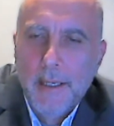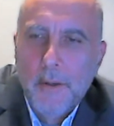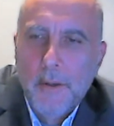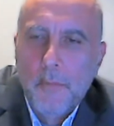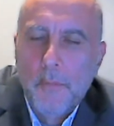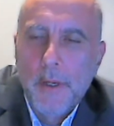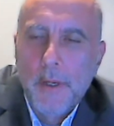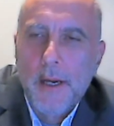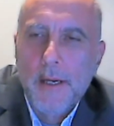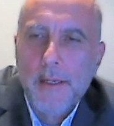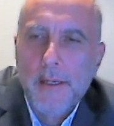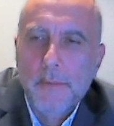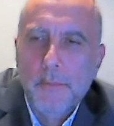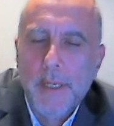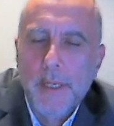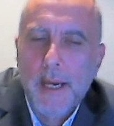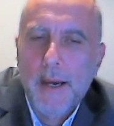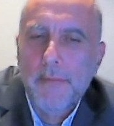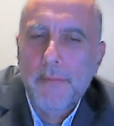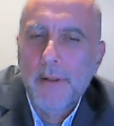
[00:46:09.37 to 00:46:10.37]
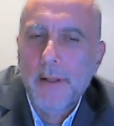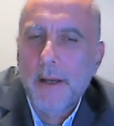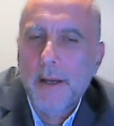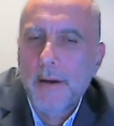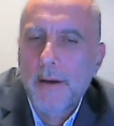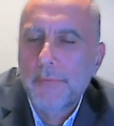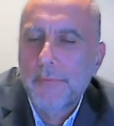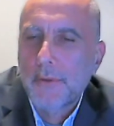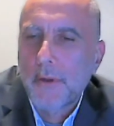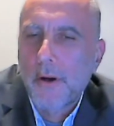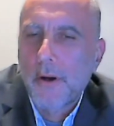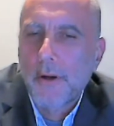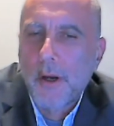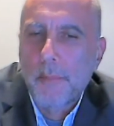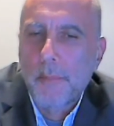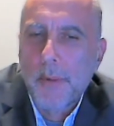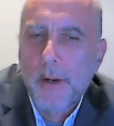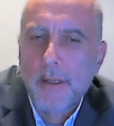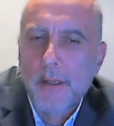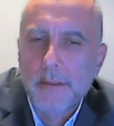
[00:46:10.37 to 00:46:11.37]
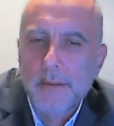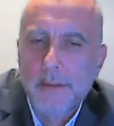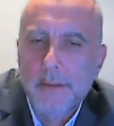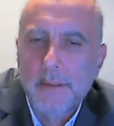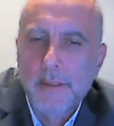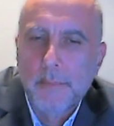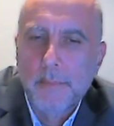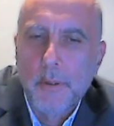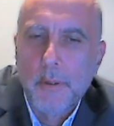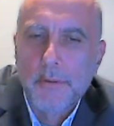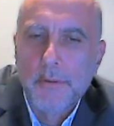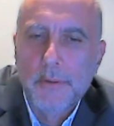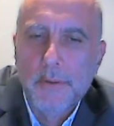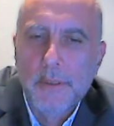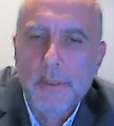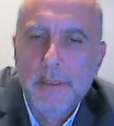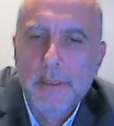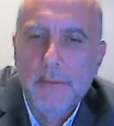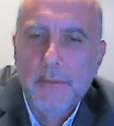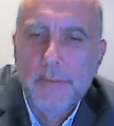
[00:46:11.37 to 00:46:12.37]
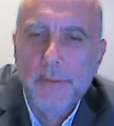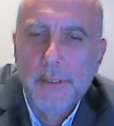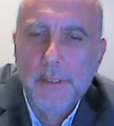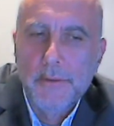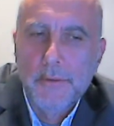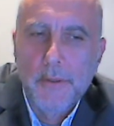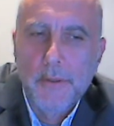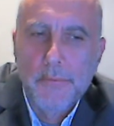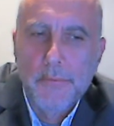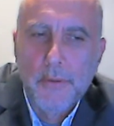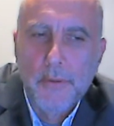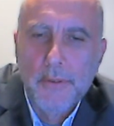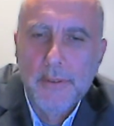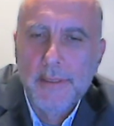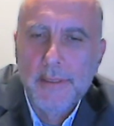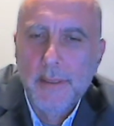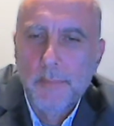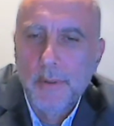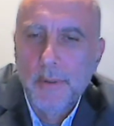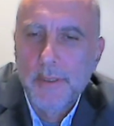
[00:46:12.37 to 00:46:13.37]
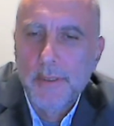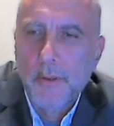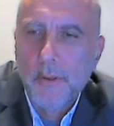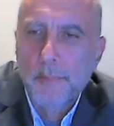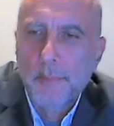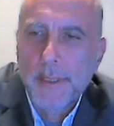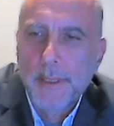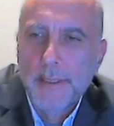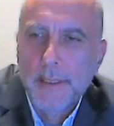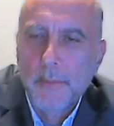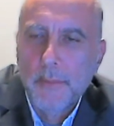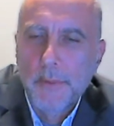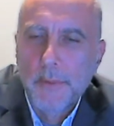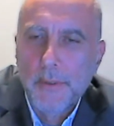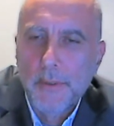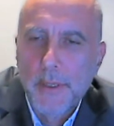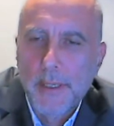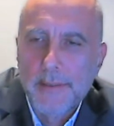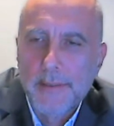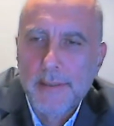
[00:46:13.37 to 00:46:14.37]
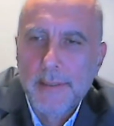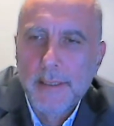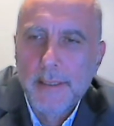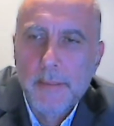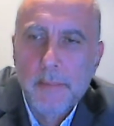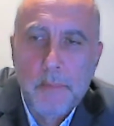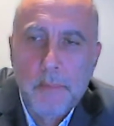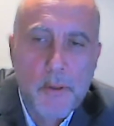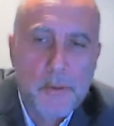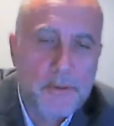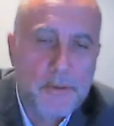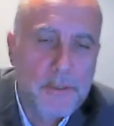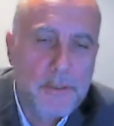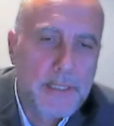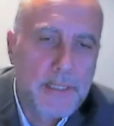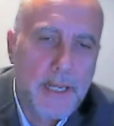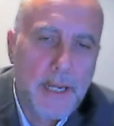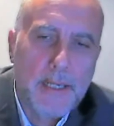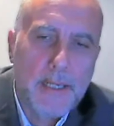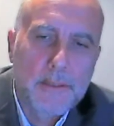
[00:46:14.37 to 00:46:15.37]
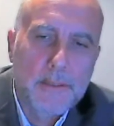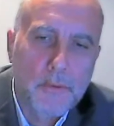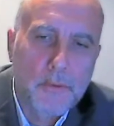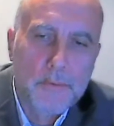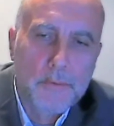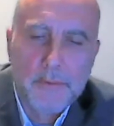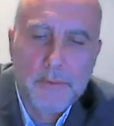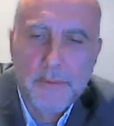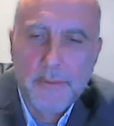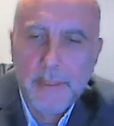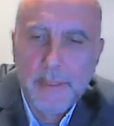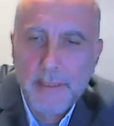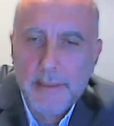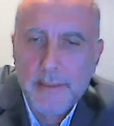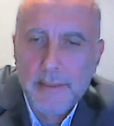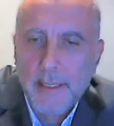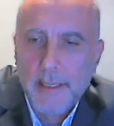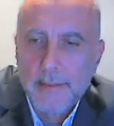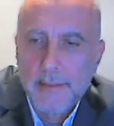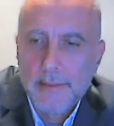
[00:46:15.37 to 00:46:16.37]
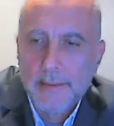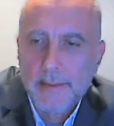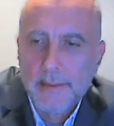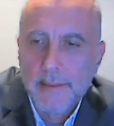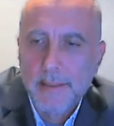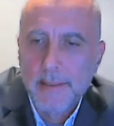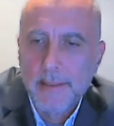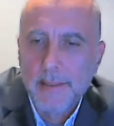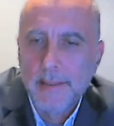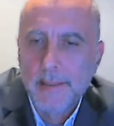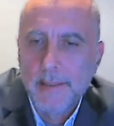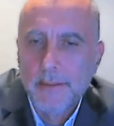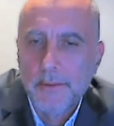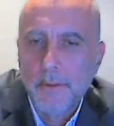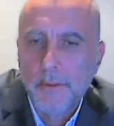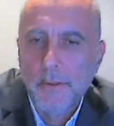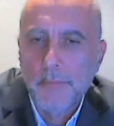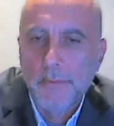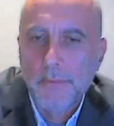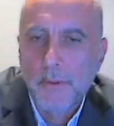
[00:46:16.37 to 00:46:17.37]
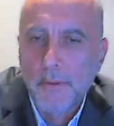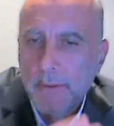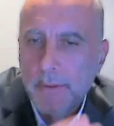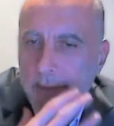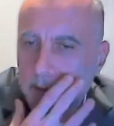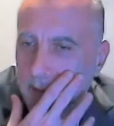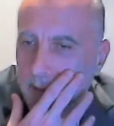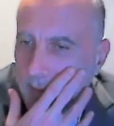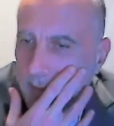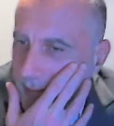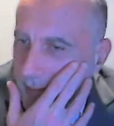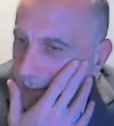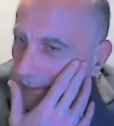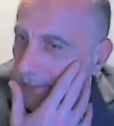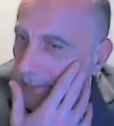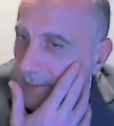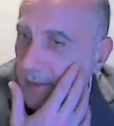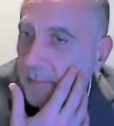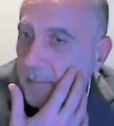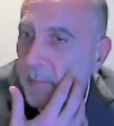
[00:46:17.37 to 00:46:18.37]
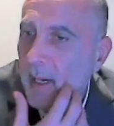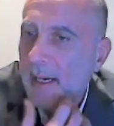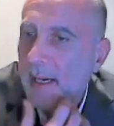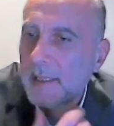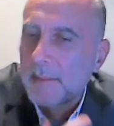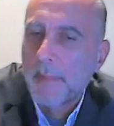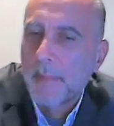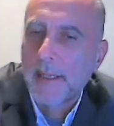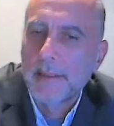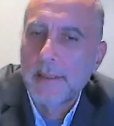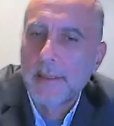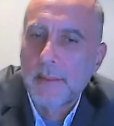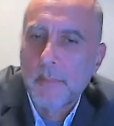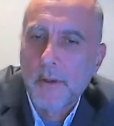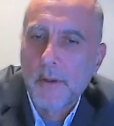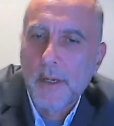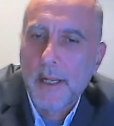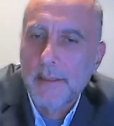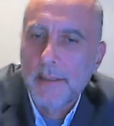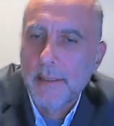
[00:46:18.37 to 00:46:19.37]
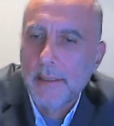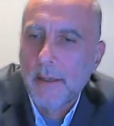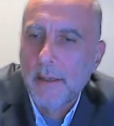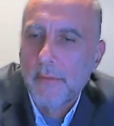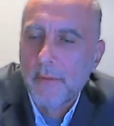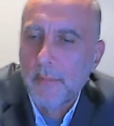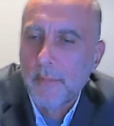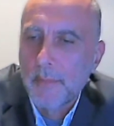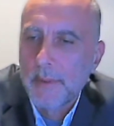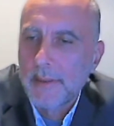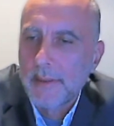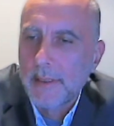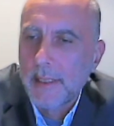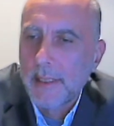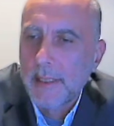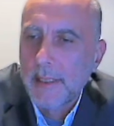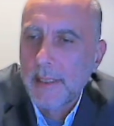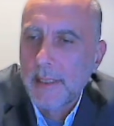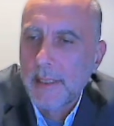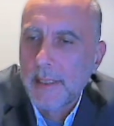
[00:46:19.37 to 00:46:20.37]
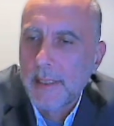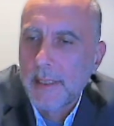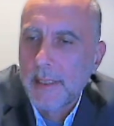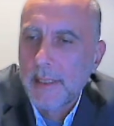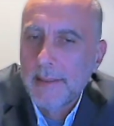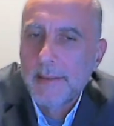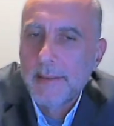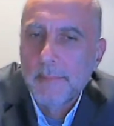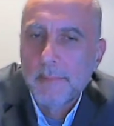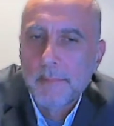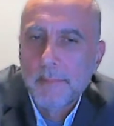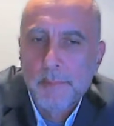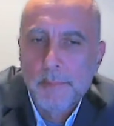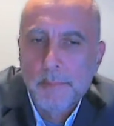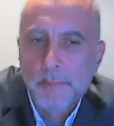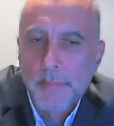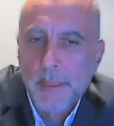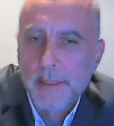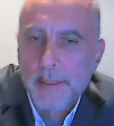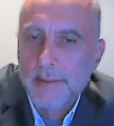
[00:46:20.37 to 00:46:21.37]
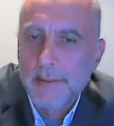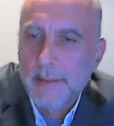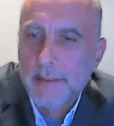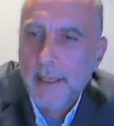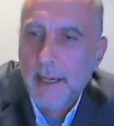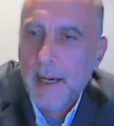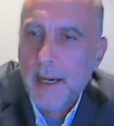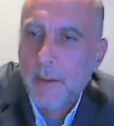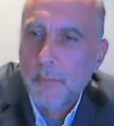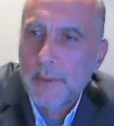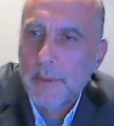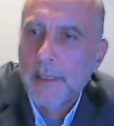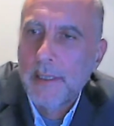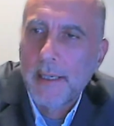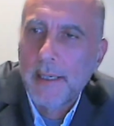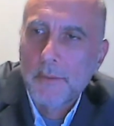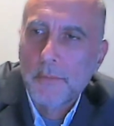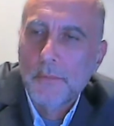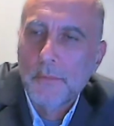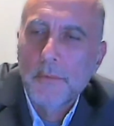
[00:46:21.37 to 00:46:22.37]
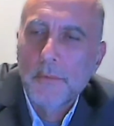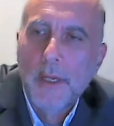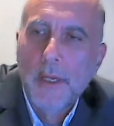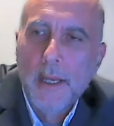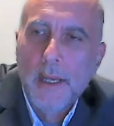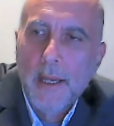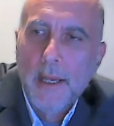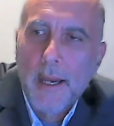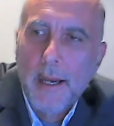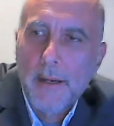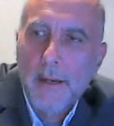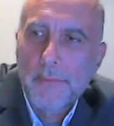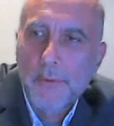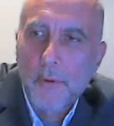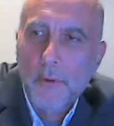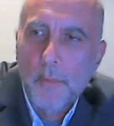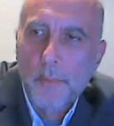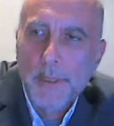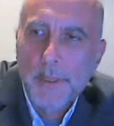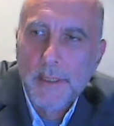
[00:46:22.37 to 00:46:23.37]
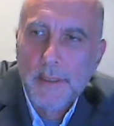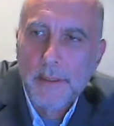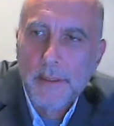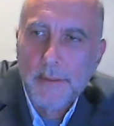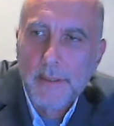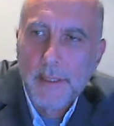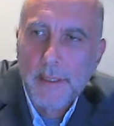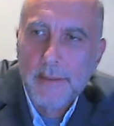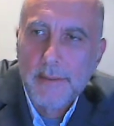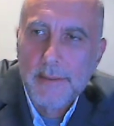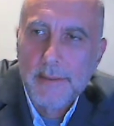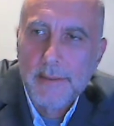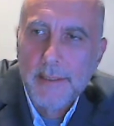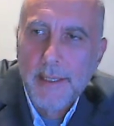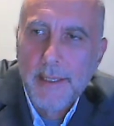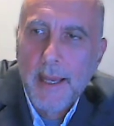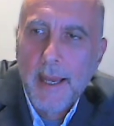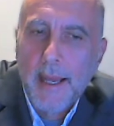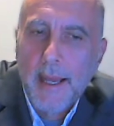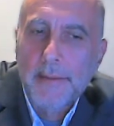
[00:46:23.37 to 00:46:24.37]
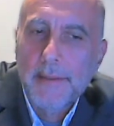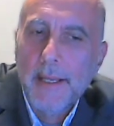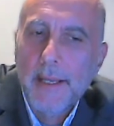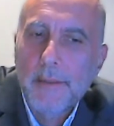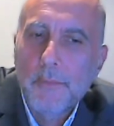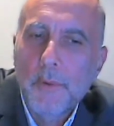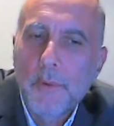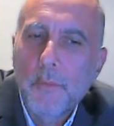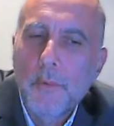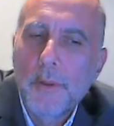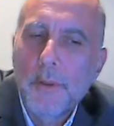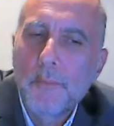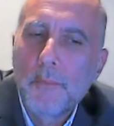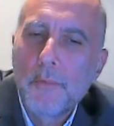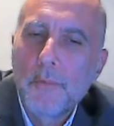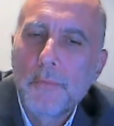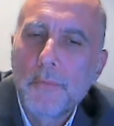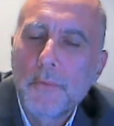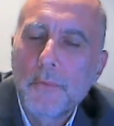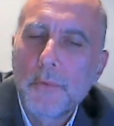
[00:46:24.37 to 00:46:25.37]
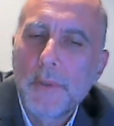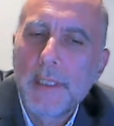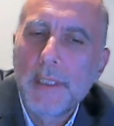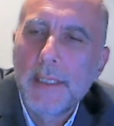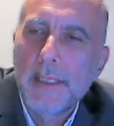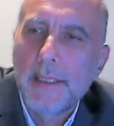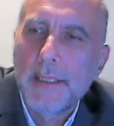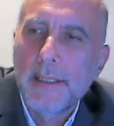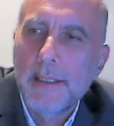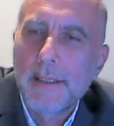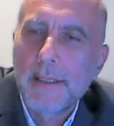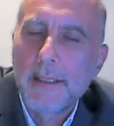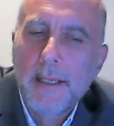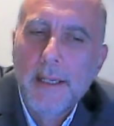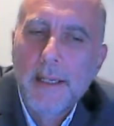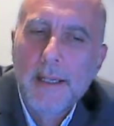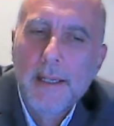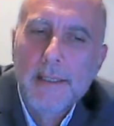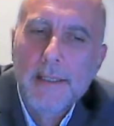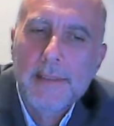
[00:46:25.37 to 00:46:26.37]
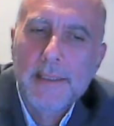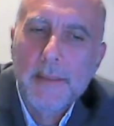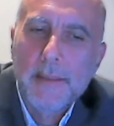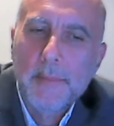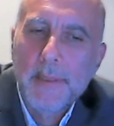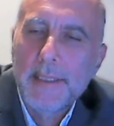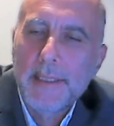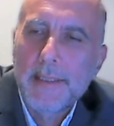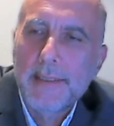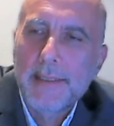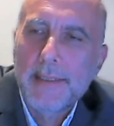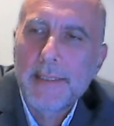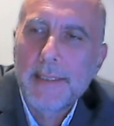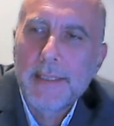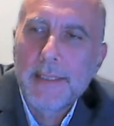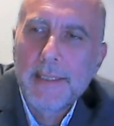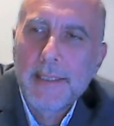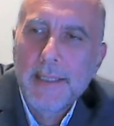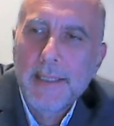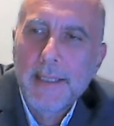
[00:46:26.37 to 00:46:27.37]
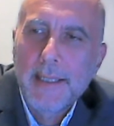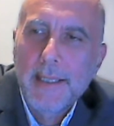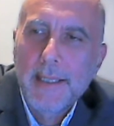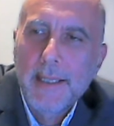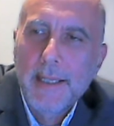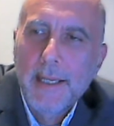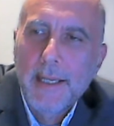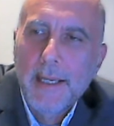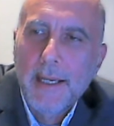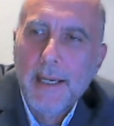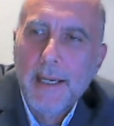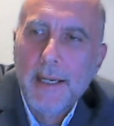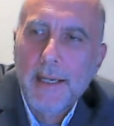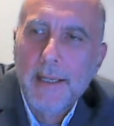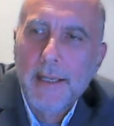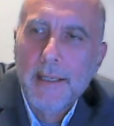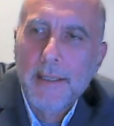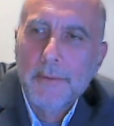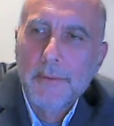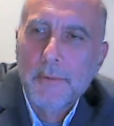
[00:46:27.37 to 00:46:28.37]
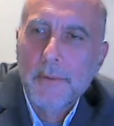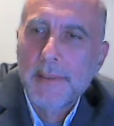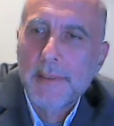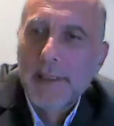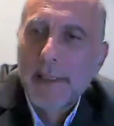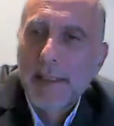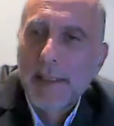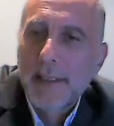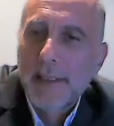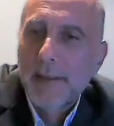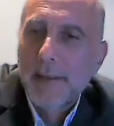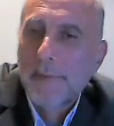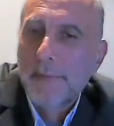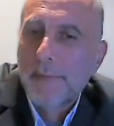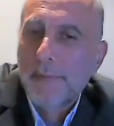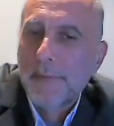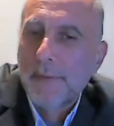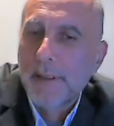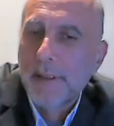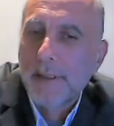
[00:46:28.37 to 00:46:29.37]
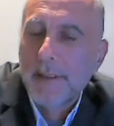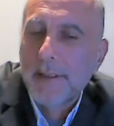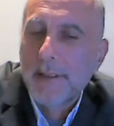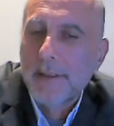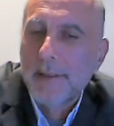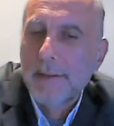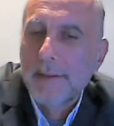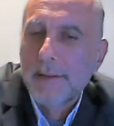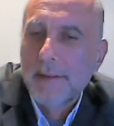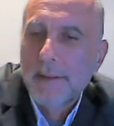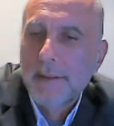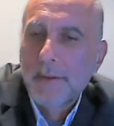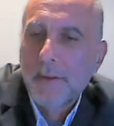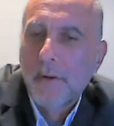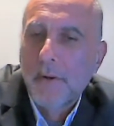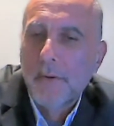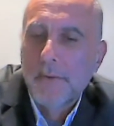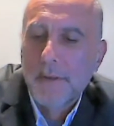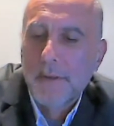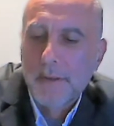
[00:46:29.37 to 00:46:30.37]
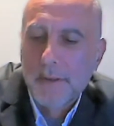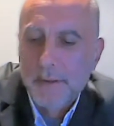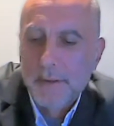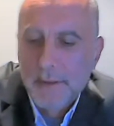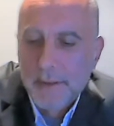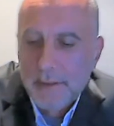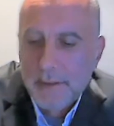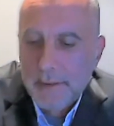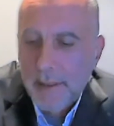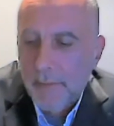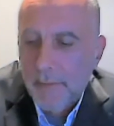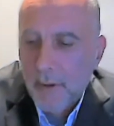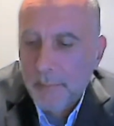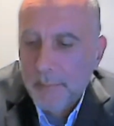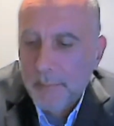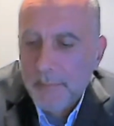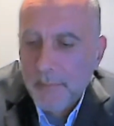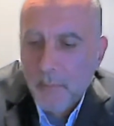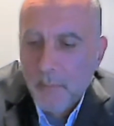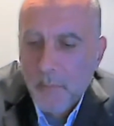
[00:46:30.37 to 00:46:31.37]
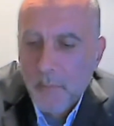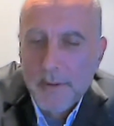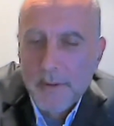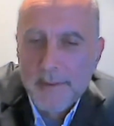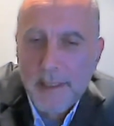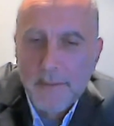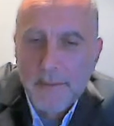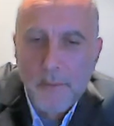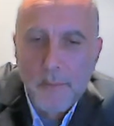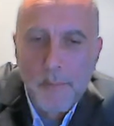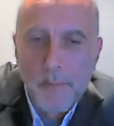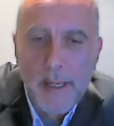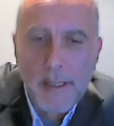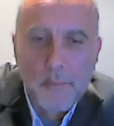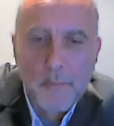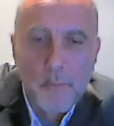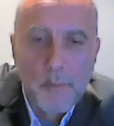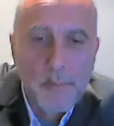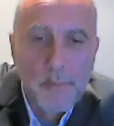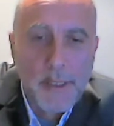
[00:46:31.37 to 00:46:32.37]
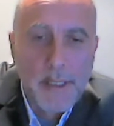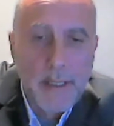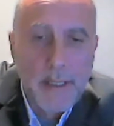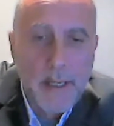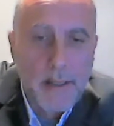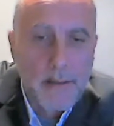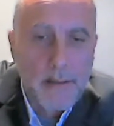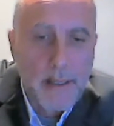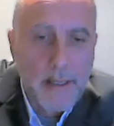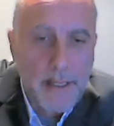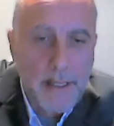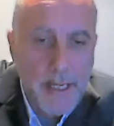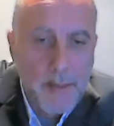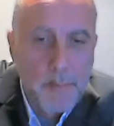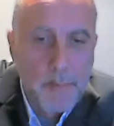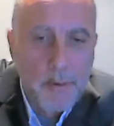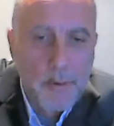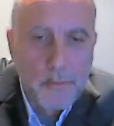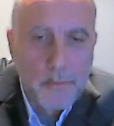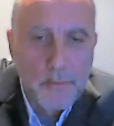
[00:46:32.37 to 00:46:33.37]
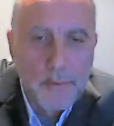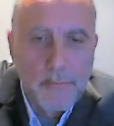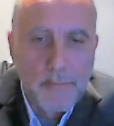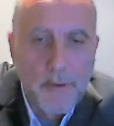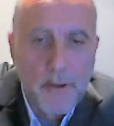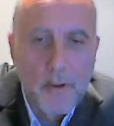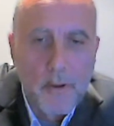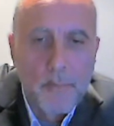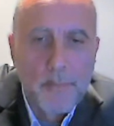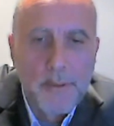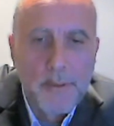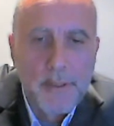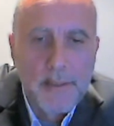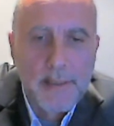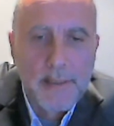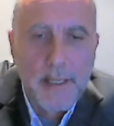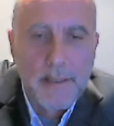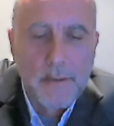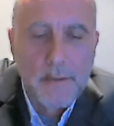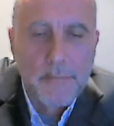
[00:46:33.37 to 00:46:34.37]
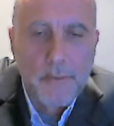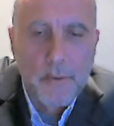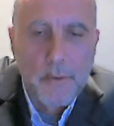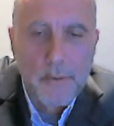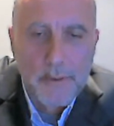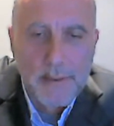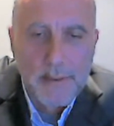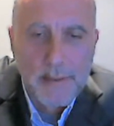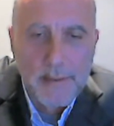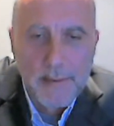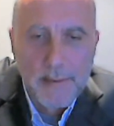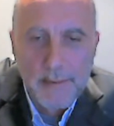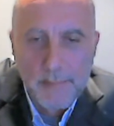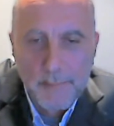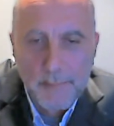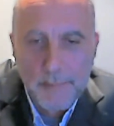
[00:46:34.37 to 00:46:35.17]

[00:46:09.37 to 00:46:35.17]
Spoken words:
we have a lot of talk about the possibility of a reserve currency competing with the USD. Personally, I don't think that a reserve currency that is not backed by democratic governments can succeed, but I would like to have your opinion on that. And then we will move to the CBDC to see if the developed world central banks will be able to develop these kind of currencies.